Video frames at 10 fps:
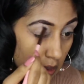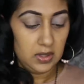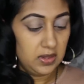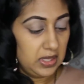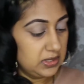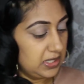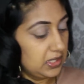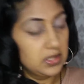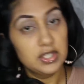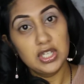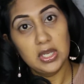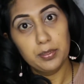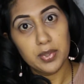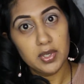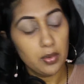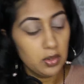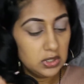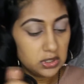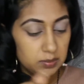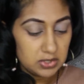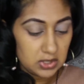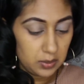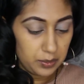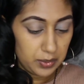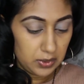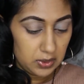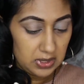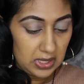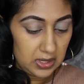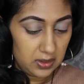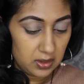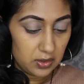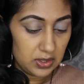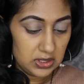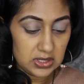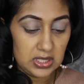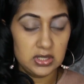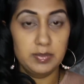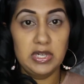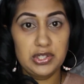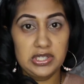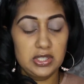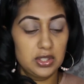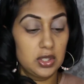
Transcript: Then taking the shade Burnt Orange, I'm just going to put that in the crease as my transition